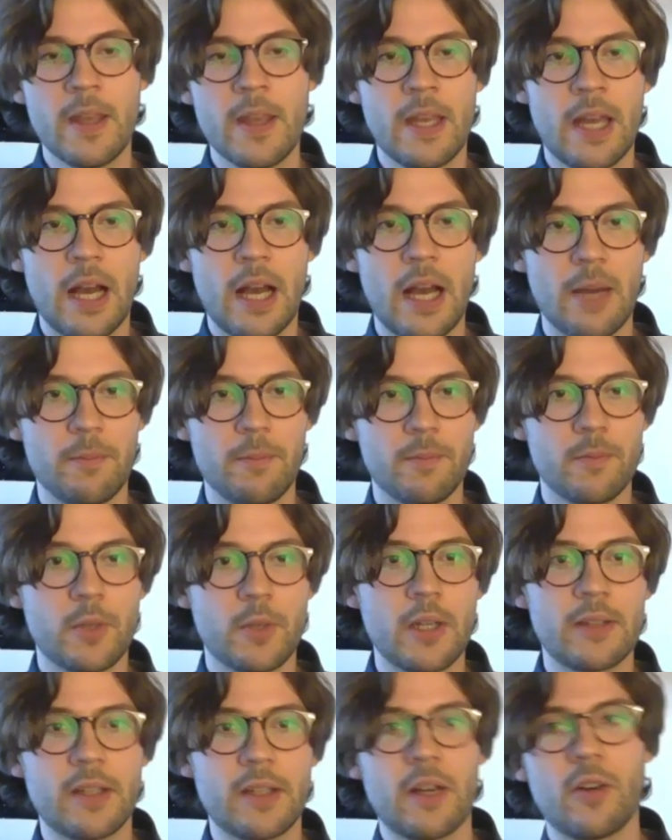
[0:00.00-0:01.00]
I'm
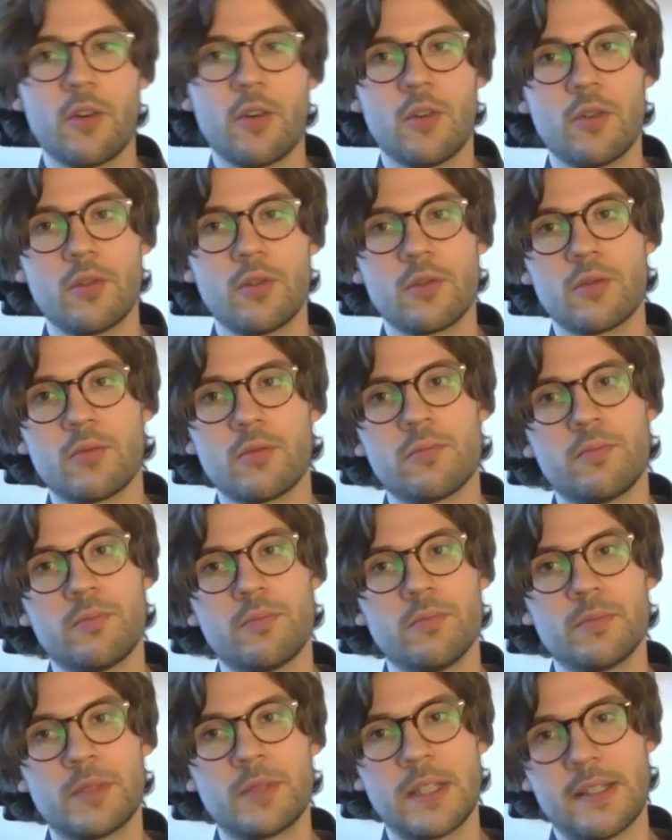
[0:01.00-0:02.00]
right now
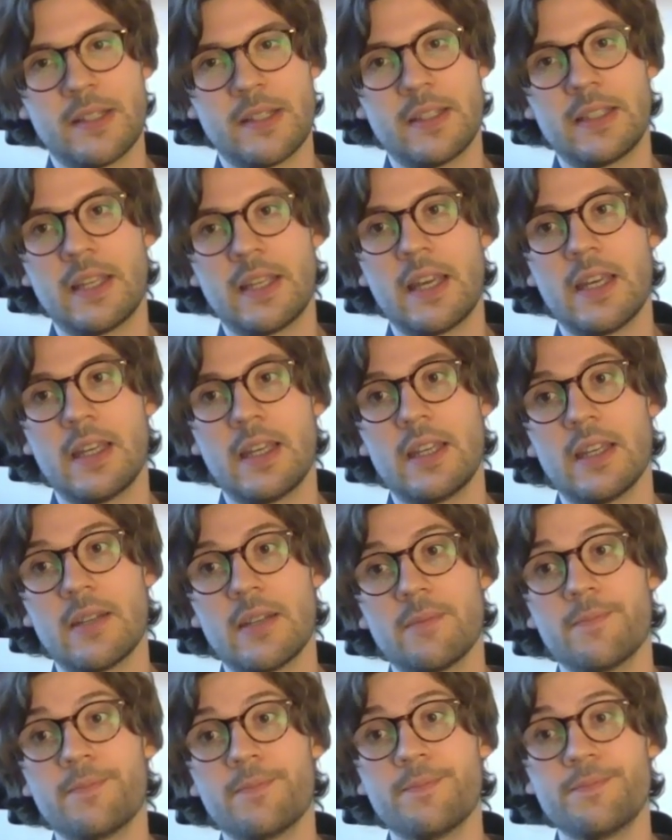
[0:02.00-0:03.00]
testing a
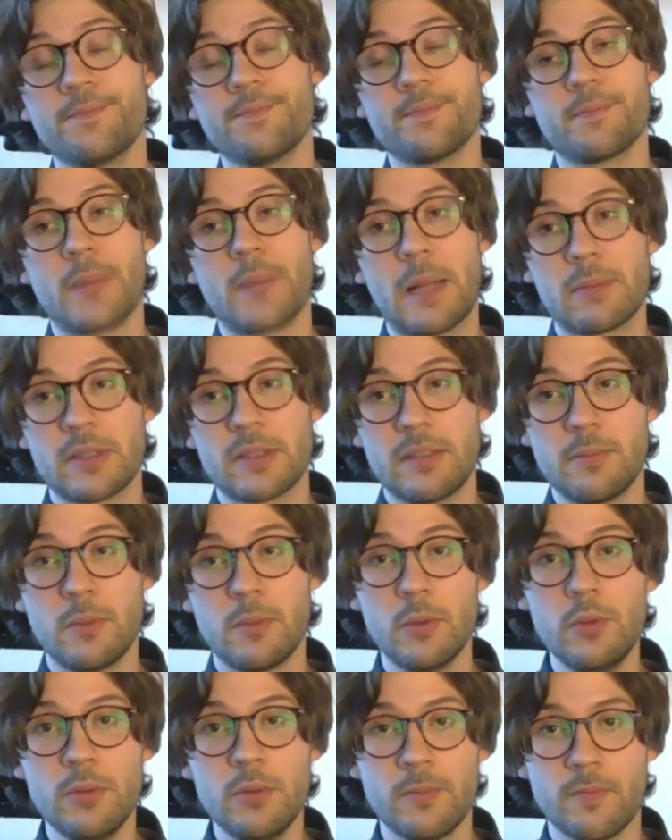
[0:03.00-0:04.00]
Palpatine
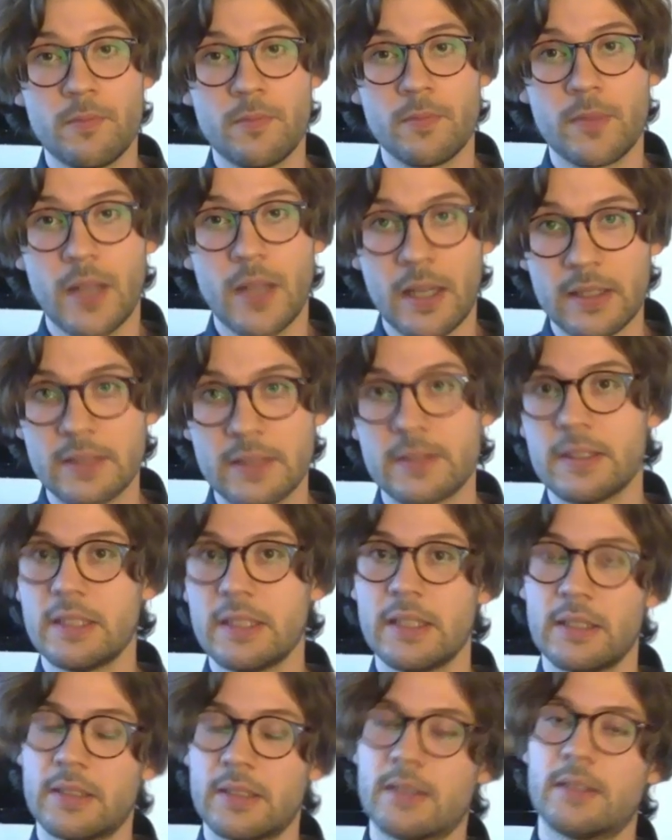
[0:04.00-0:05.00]
Blue, and I
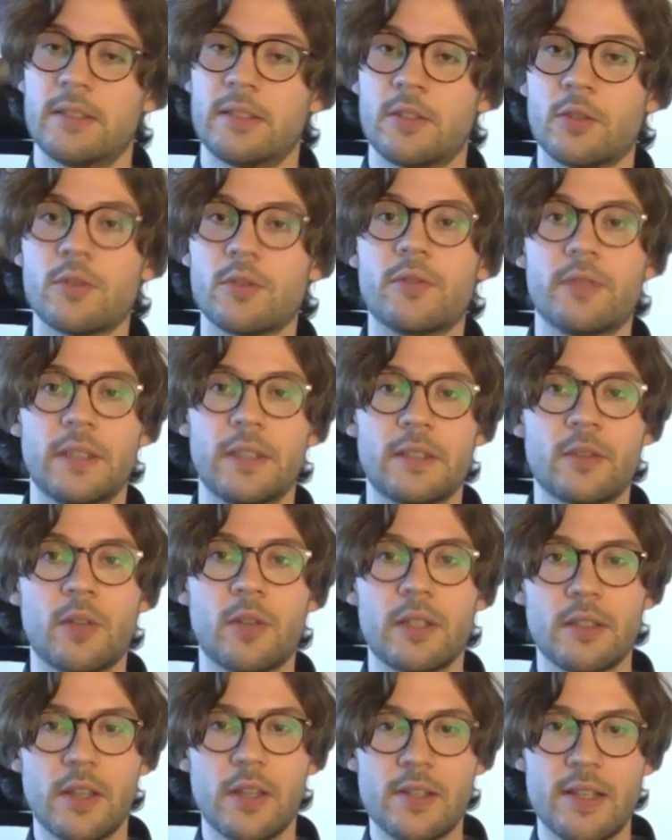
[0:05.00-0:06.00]
think it could fit
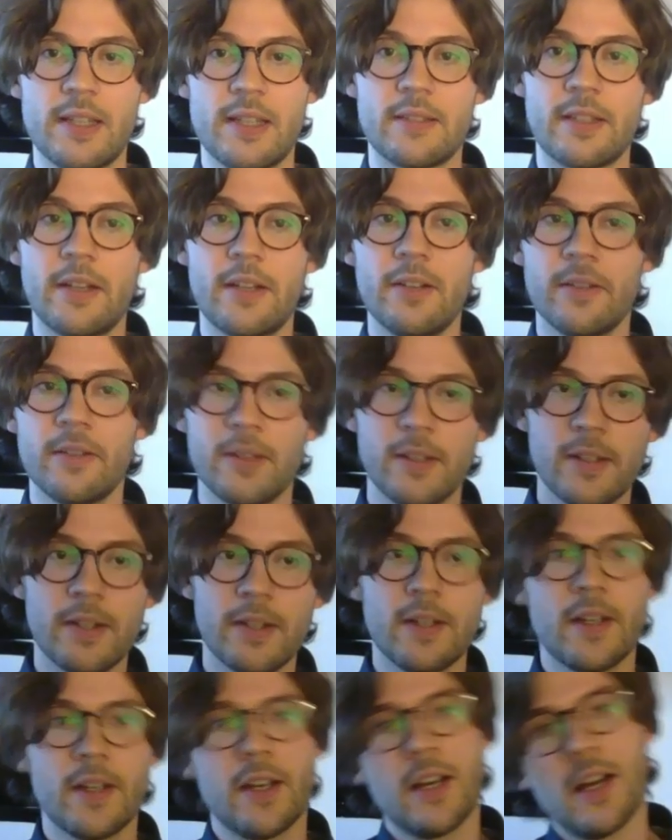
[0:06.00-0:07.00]
quite nicely in there.
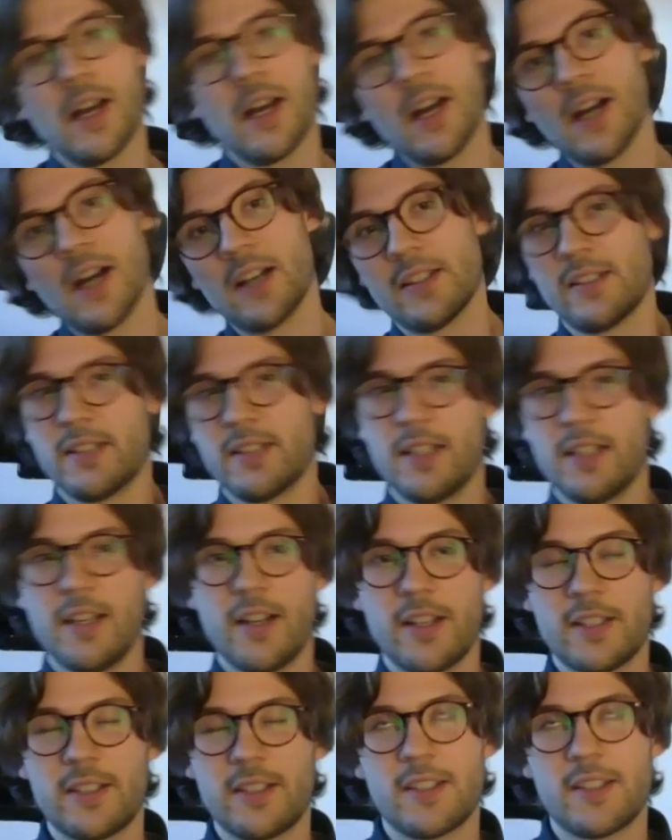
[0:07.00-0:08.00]
I still
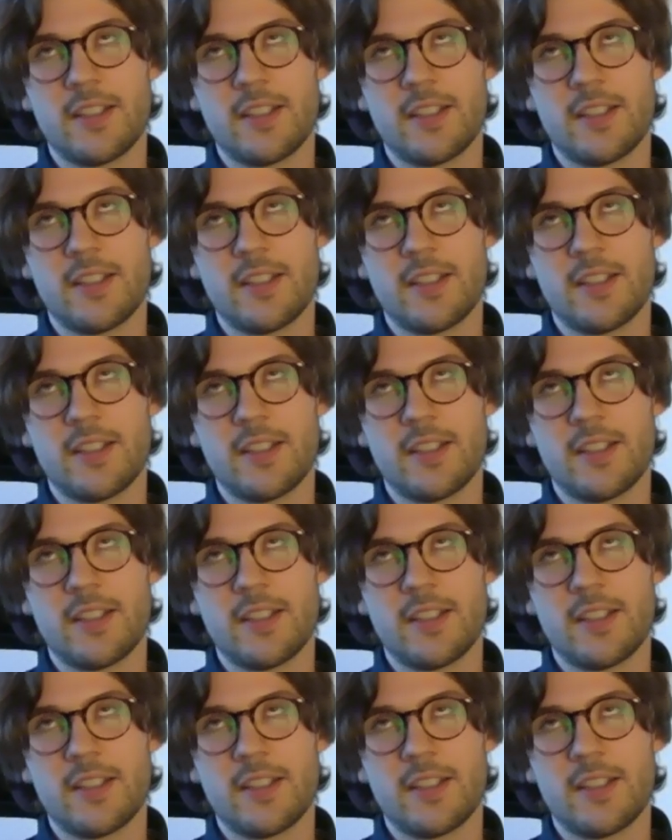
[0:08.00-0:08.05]
like